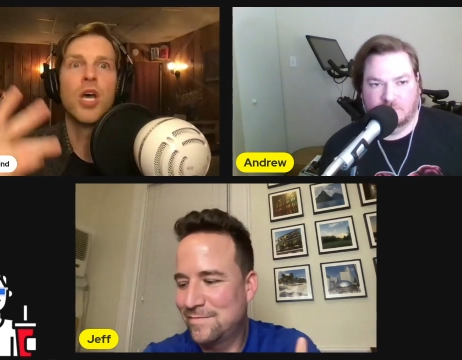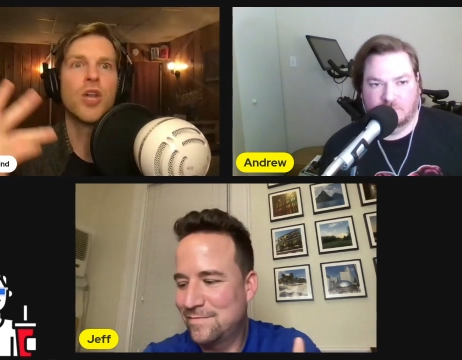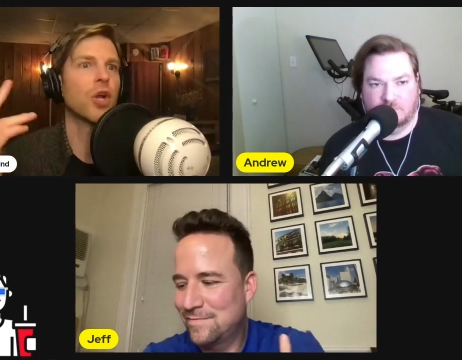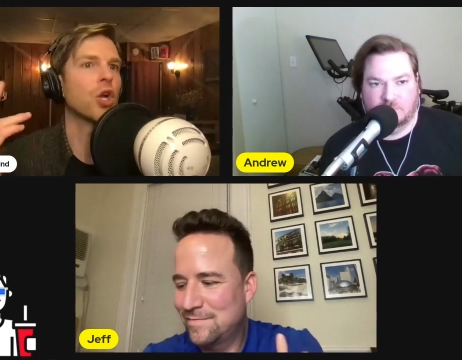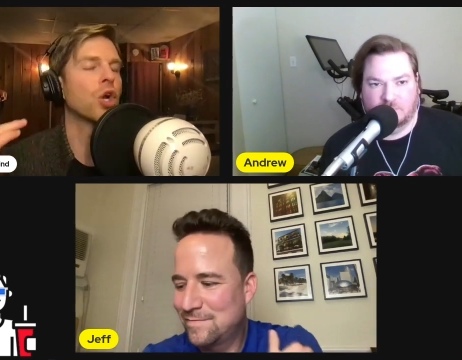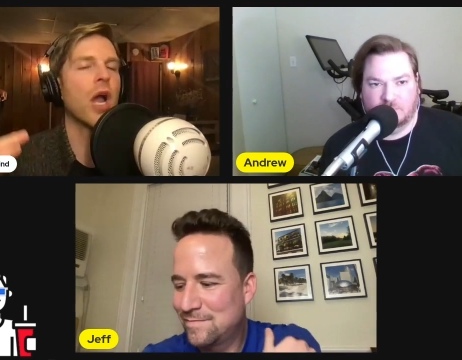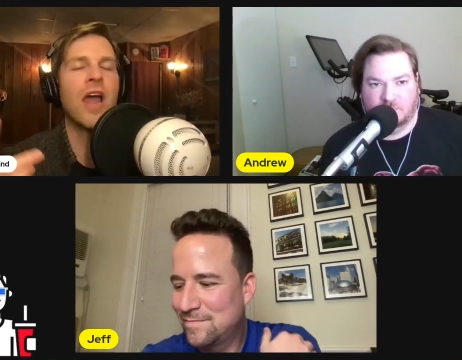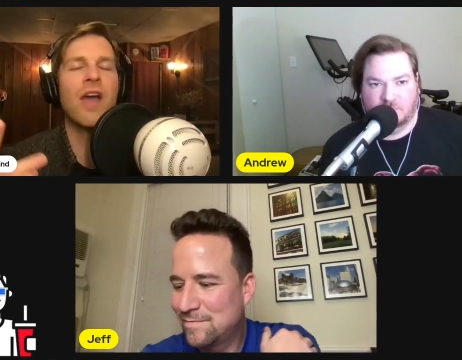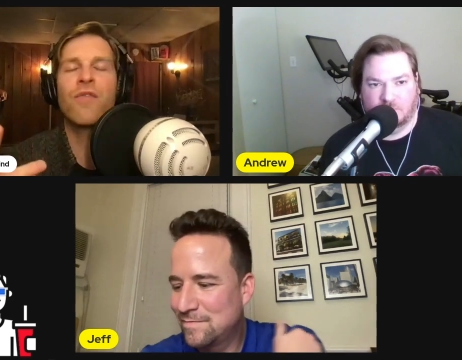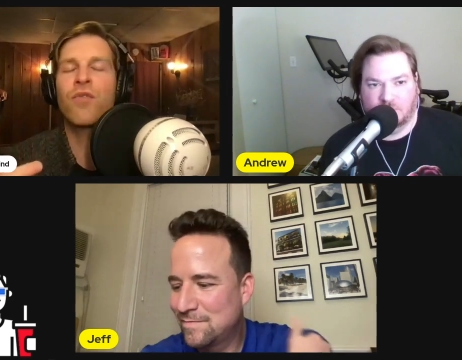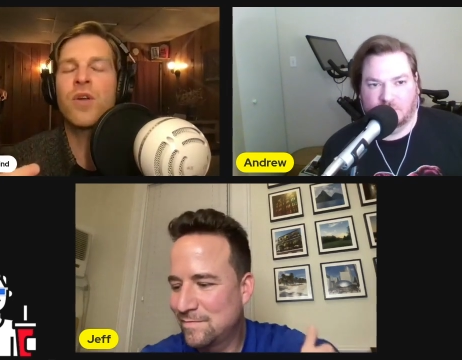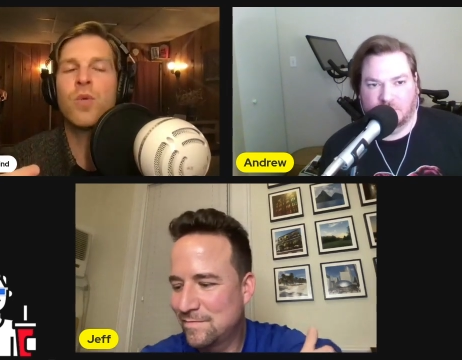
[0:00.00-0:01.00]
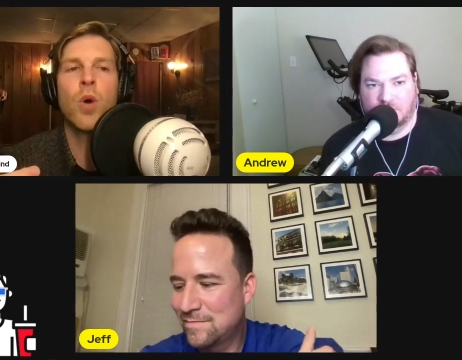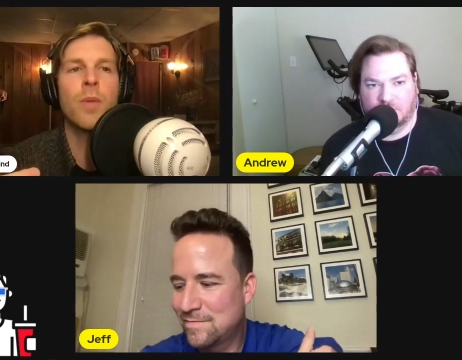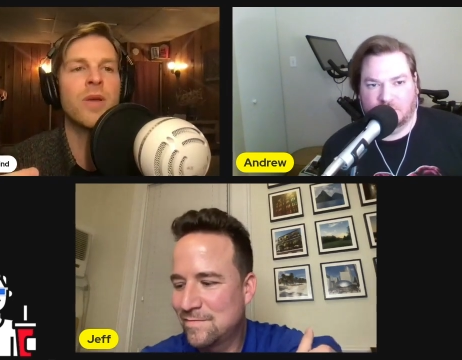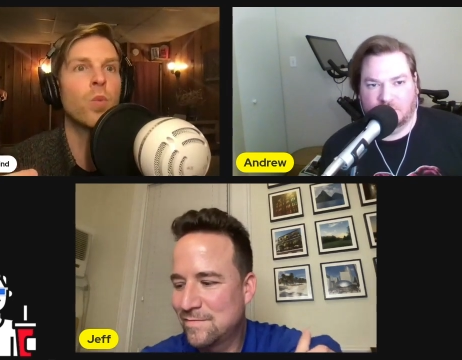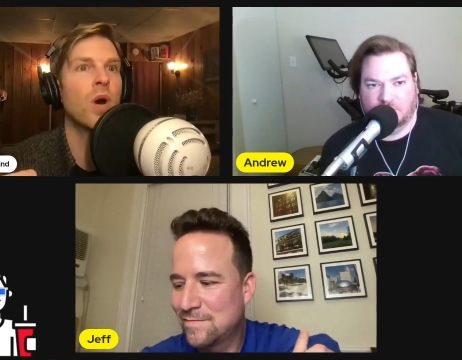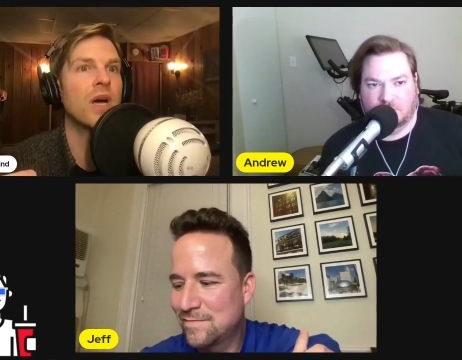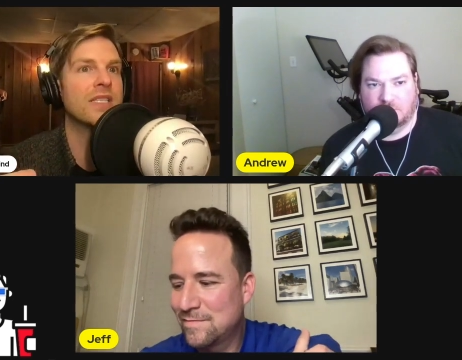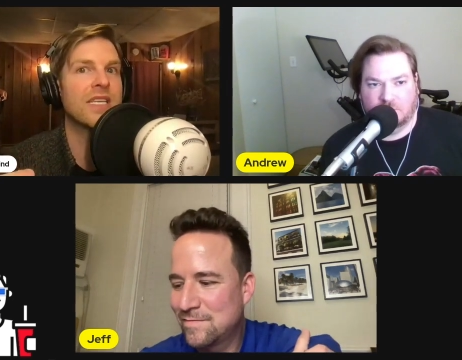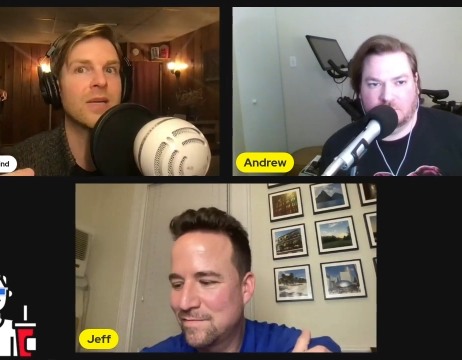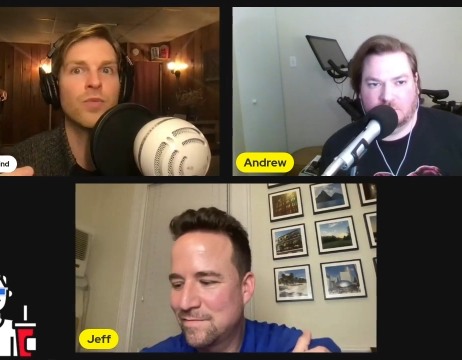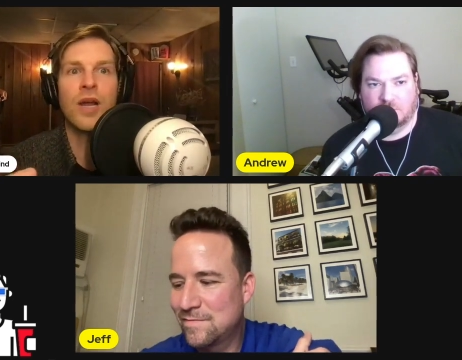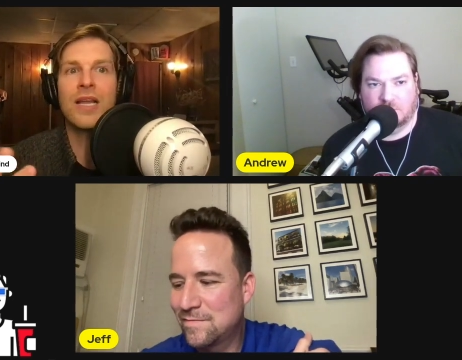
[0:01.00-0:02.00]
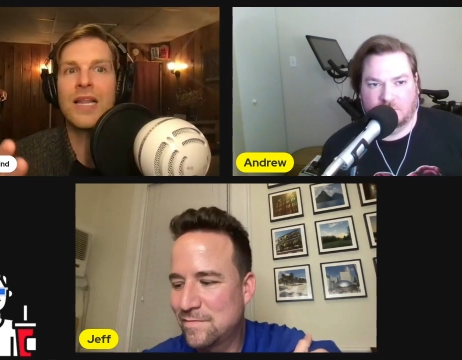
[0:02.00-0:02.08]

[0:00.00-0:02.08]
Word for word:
Speaker 1: The every woman wants him, right?